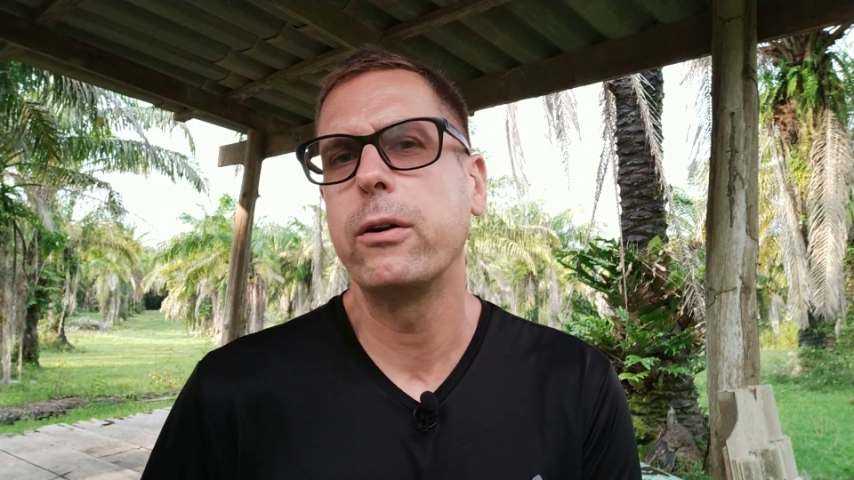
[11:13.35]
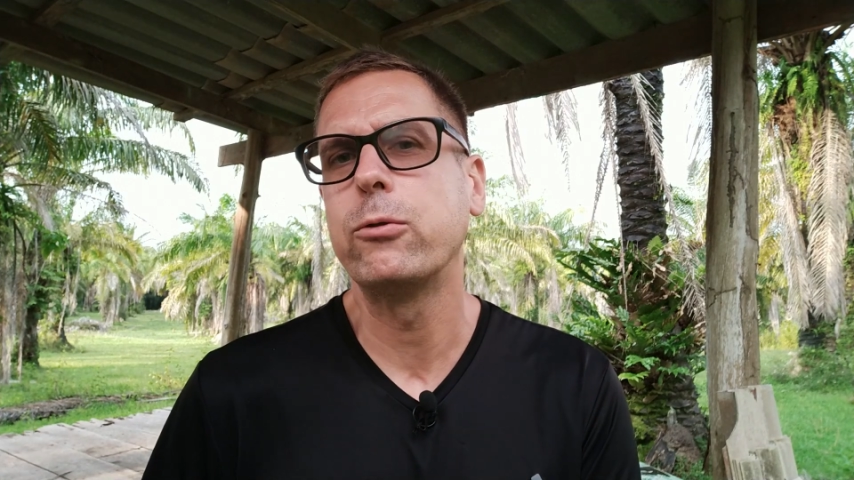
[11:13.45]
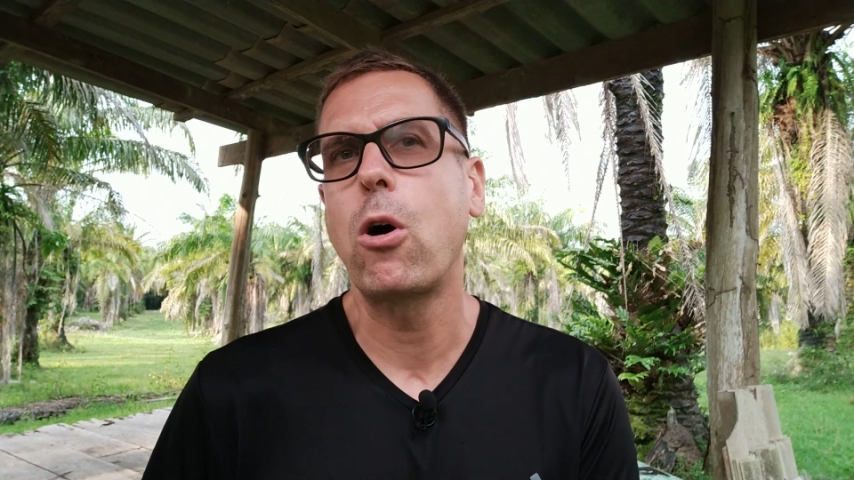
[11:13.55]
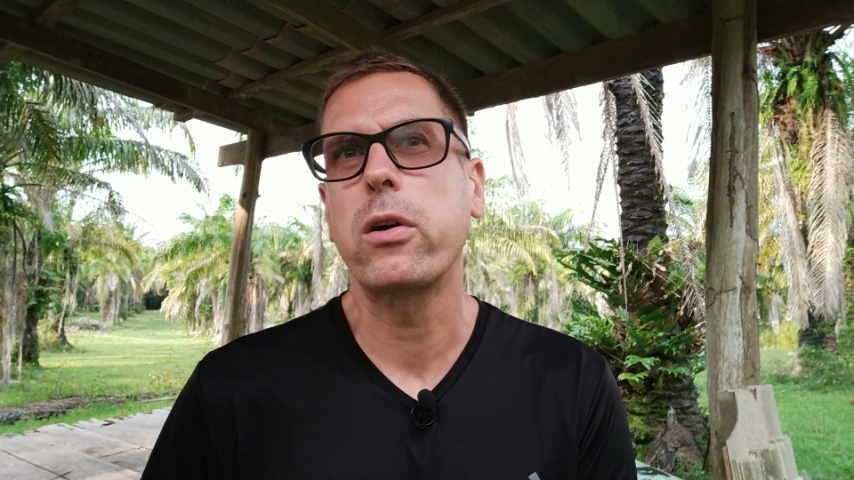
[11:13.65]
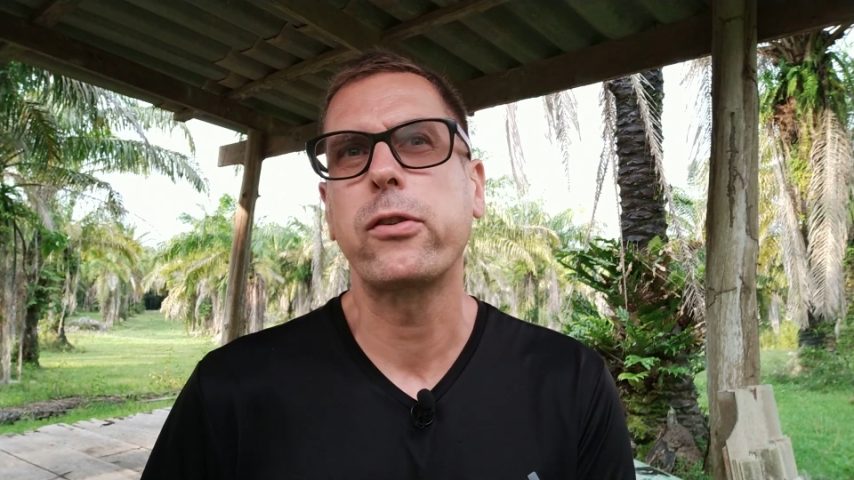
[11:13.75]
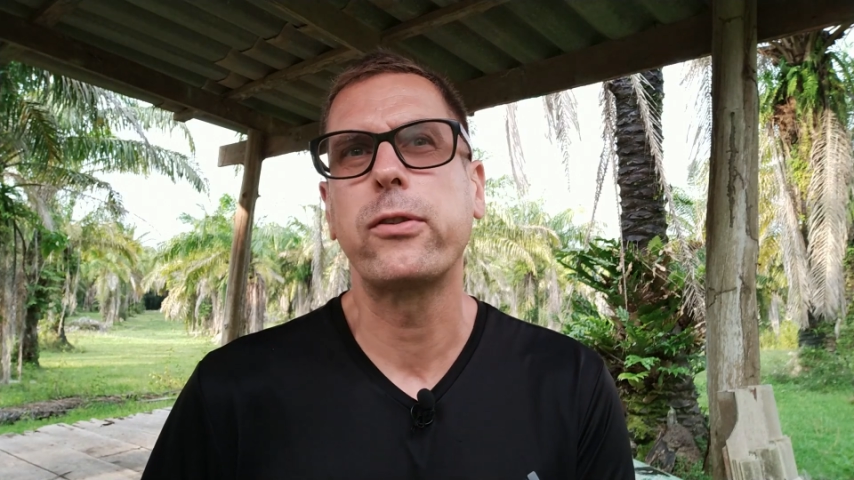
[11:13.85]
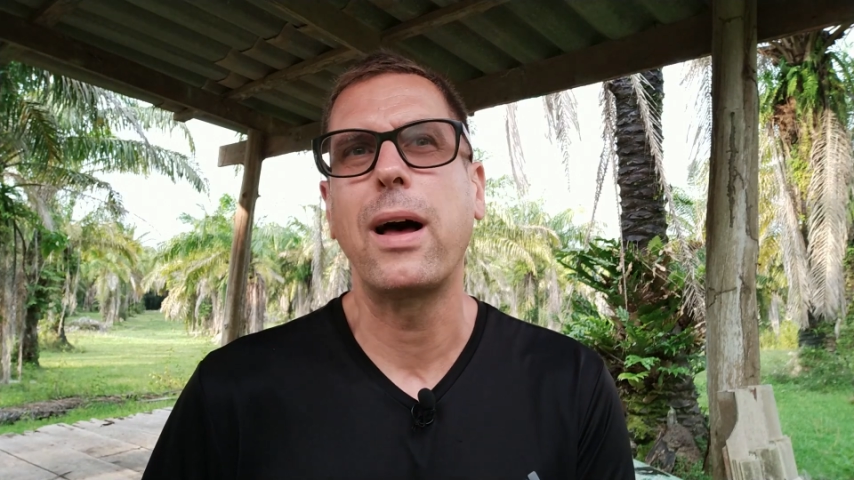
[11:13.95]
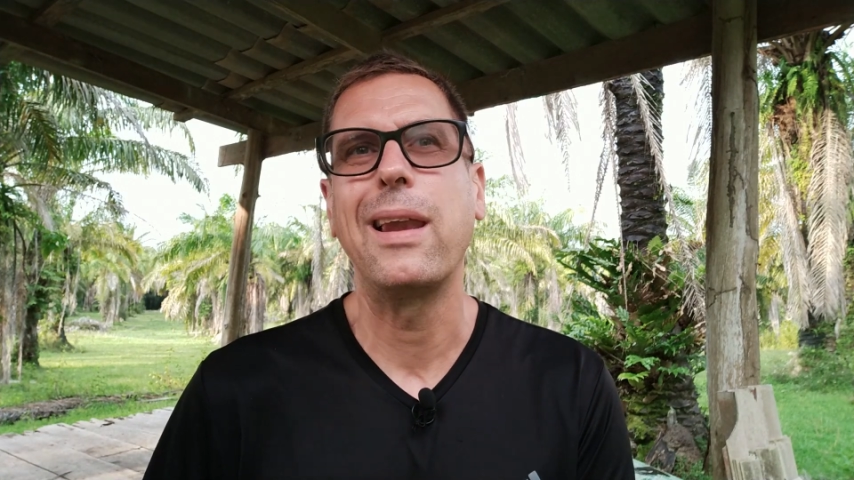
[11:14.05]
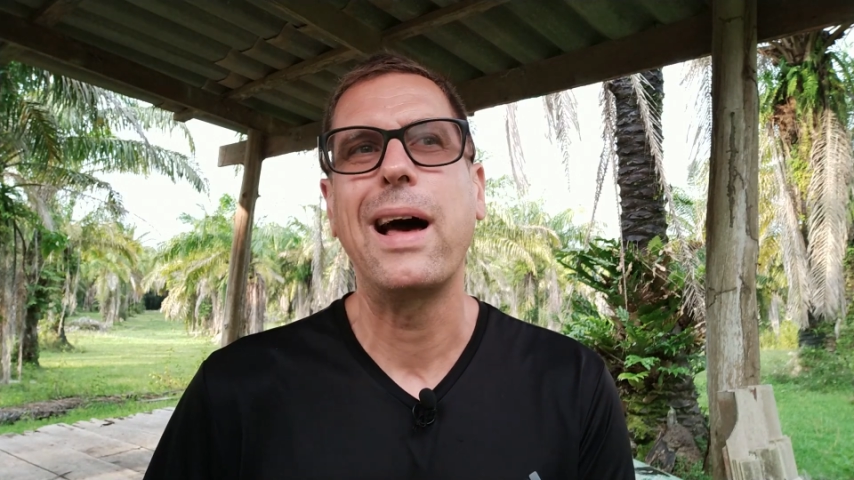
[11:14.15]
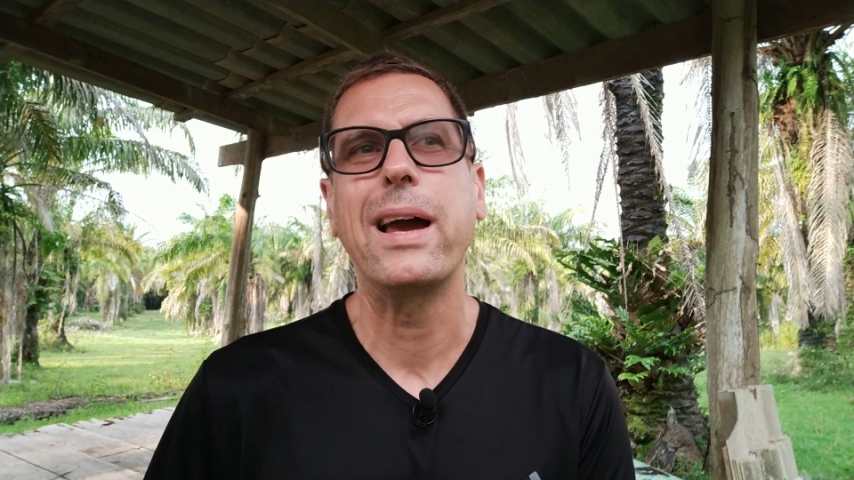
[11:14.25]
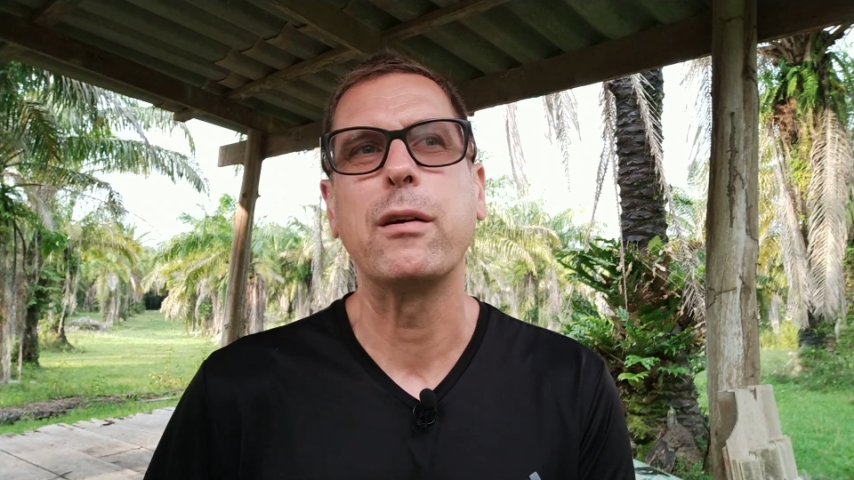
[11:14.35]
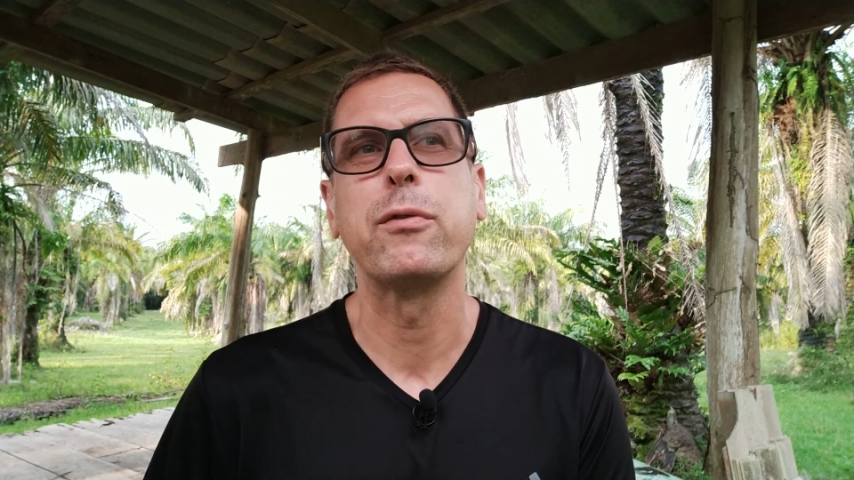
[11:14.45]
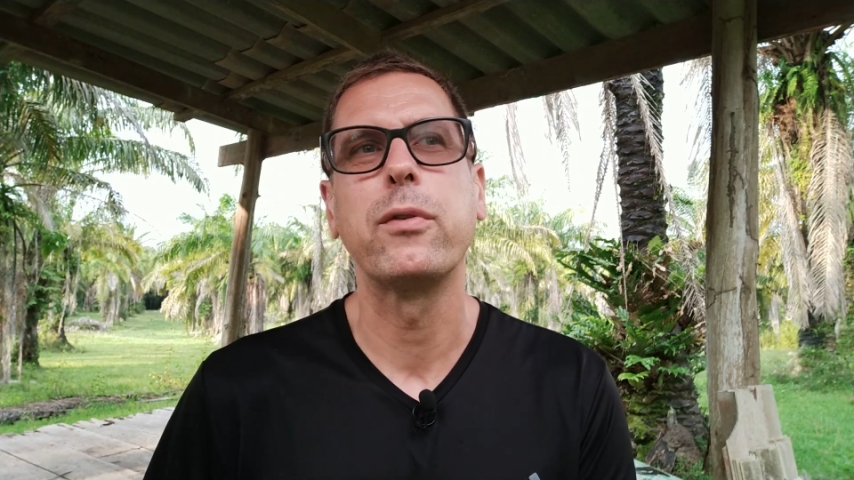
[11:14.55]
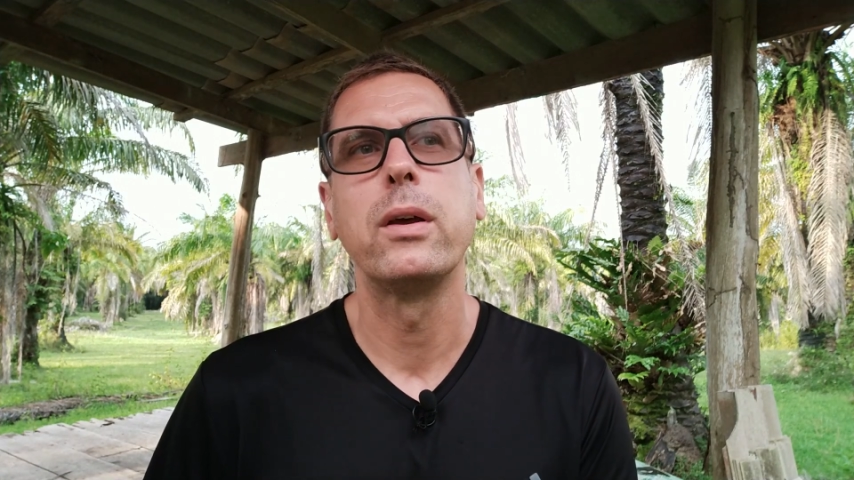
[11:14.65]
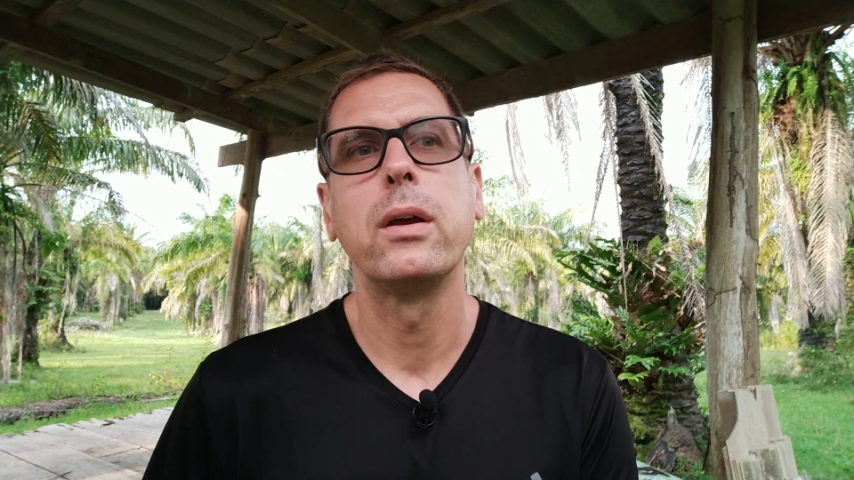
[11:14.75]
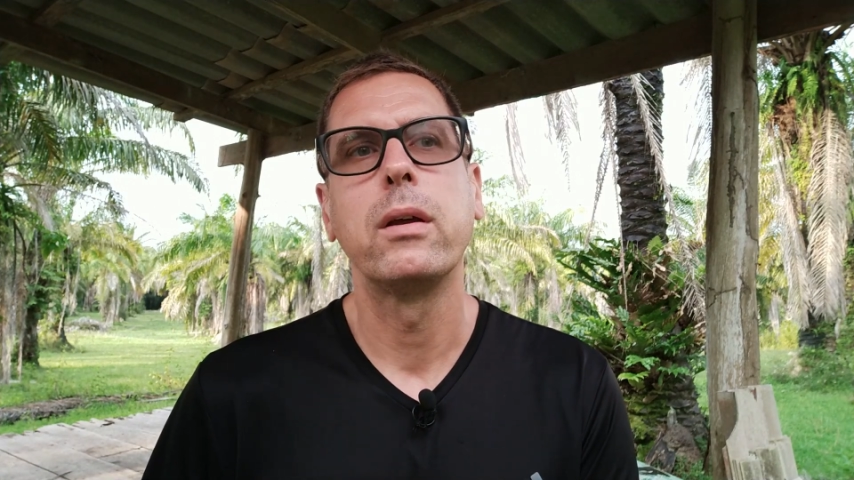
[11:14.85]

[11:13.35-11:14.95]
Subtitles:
a rock star life.